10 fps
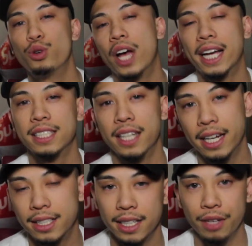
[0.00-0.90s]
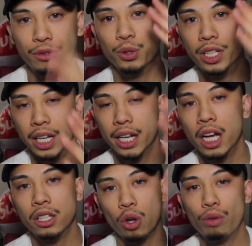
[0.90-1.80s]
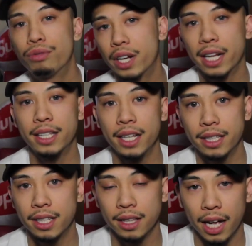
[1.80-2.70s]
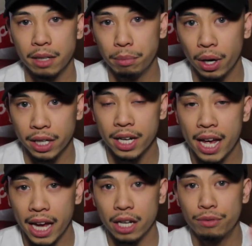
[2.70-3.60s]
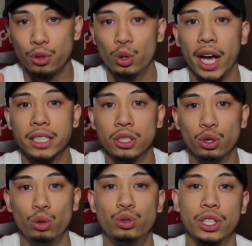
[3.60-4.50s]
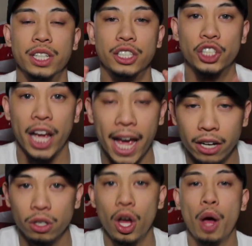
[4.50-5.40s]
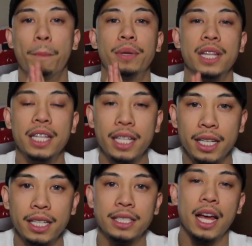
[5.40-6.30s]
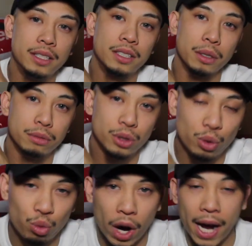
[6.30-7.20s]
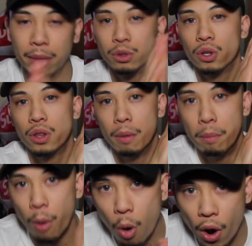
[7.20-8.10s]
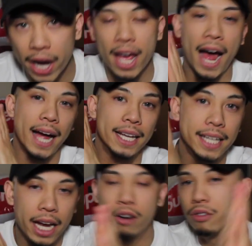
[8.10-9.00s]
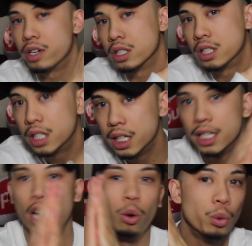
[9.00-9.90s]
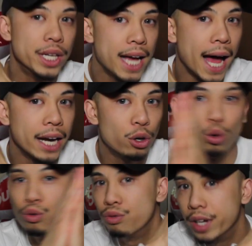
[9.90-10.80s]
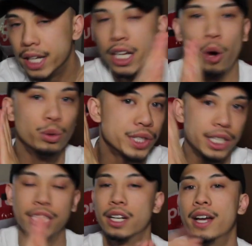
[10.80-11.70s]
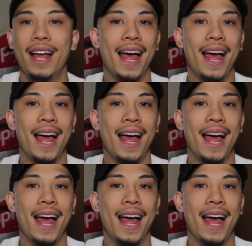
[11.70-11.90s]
you guys liked it. If you did, don't forget to hit the like button. And if you guys are new to the channel, please subscribe to the boy. I guarantee we got new videos in the